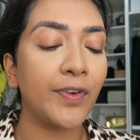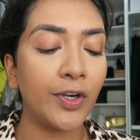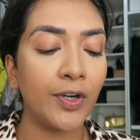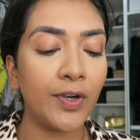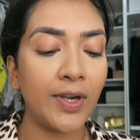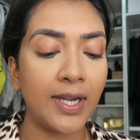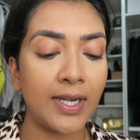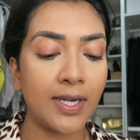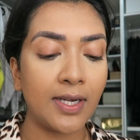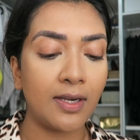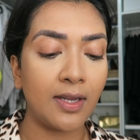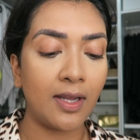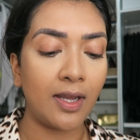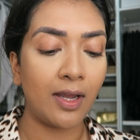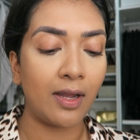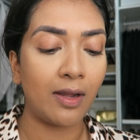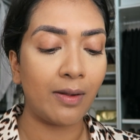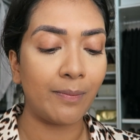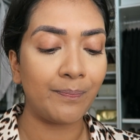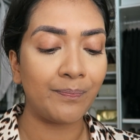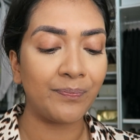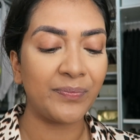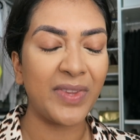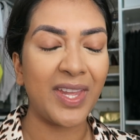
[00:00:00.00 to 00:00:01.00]

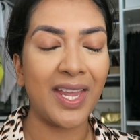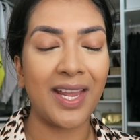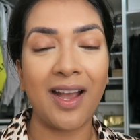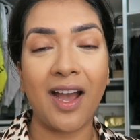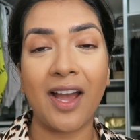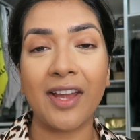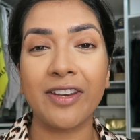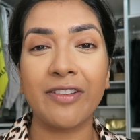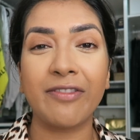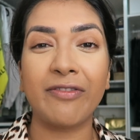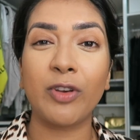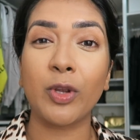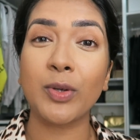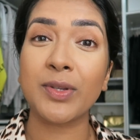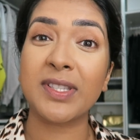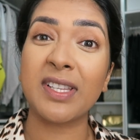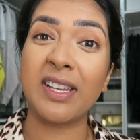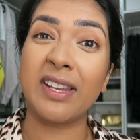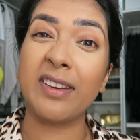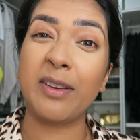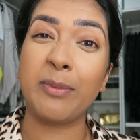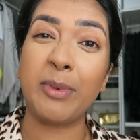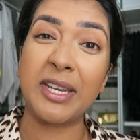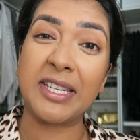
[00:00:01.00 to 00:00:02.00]
and it kind of looks a
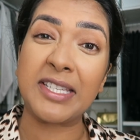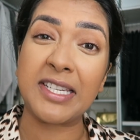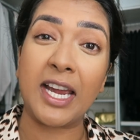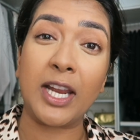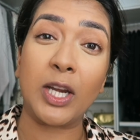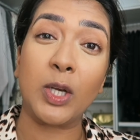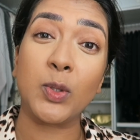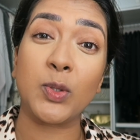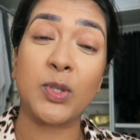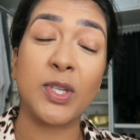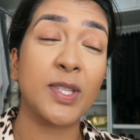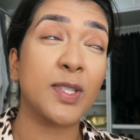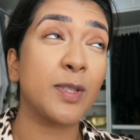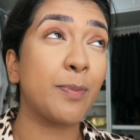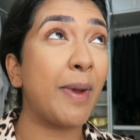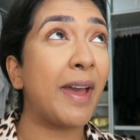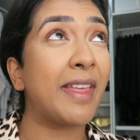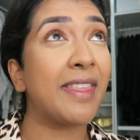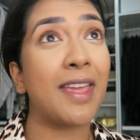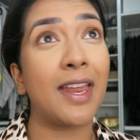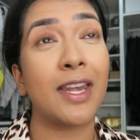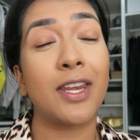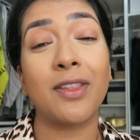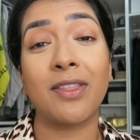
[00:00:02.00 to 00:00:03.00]
little bit diluted. So by
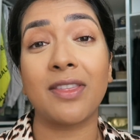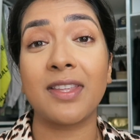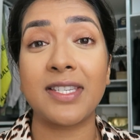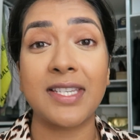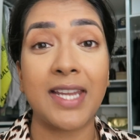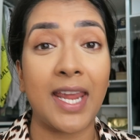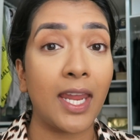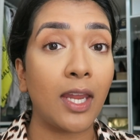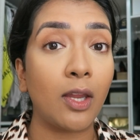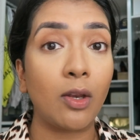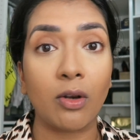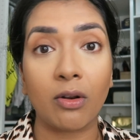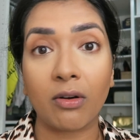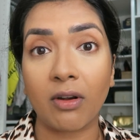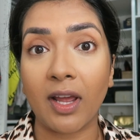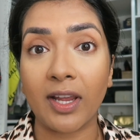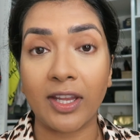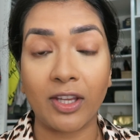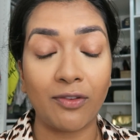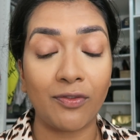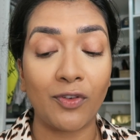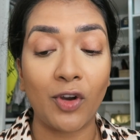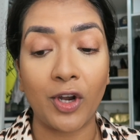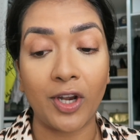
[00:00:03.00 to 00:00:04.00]
the end of the day, you look
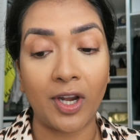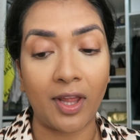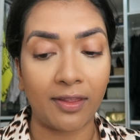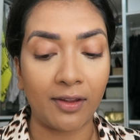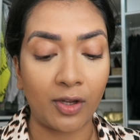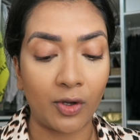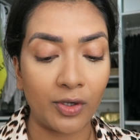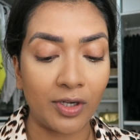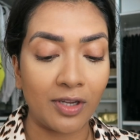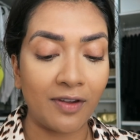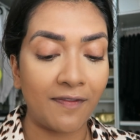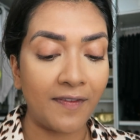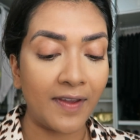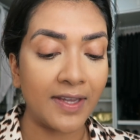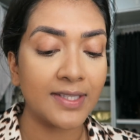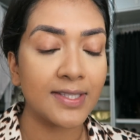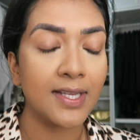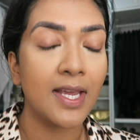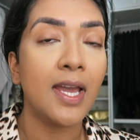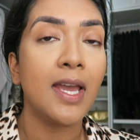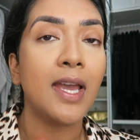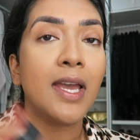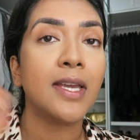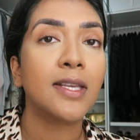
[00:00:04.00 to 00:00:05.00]
like you've got nothing on your face.
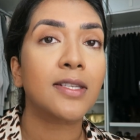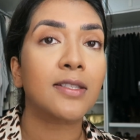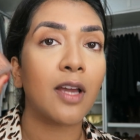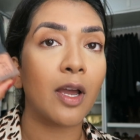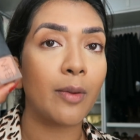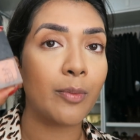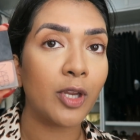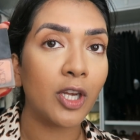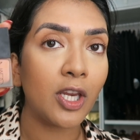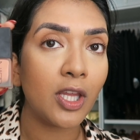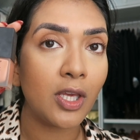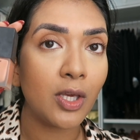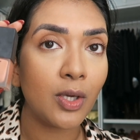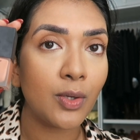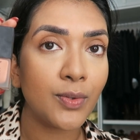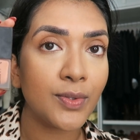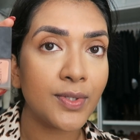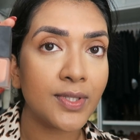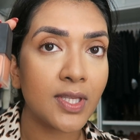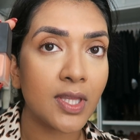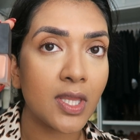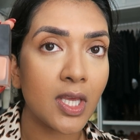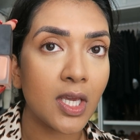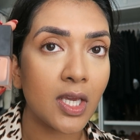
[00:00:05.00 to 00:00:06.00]
So I'm going to
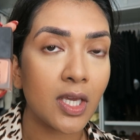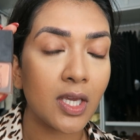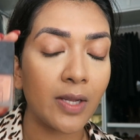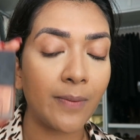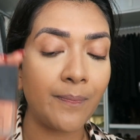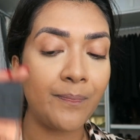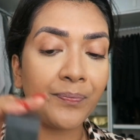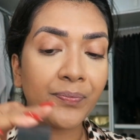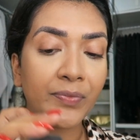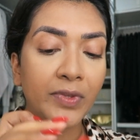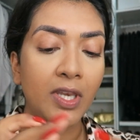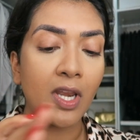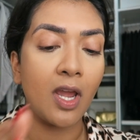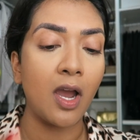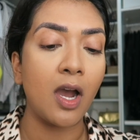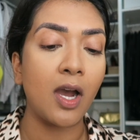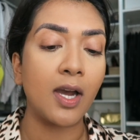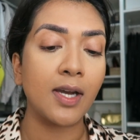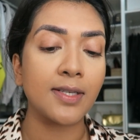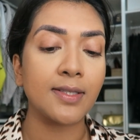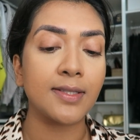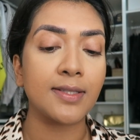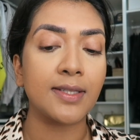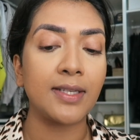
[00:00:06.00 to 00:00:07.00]
use the
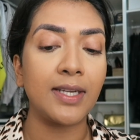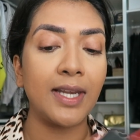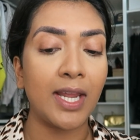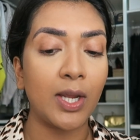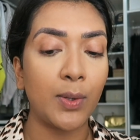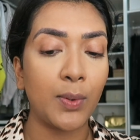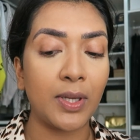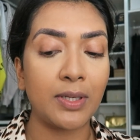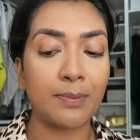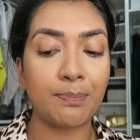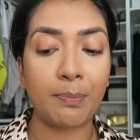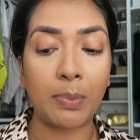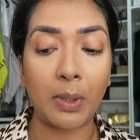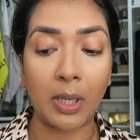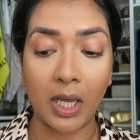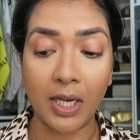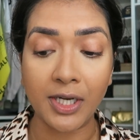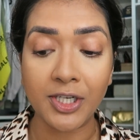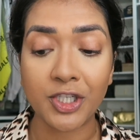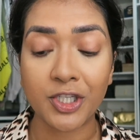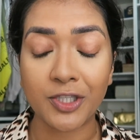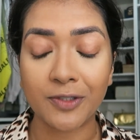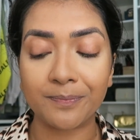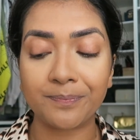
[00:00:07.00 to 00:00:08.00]
Nars liquid
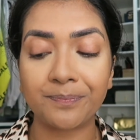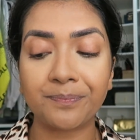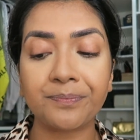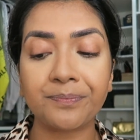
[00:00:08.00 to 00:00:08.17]
blush.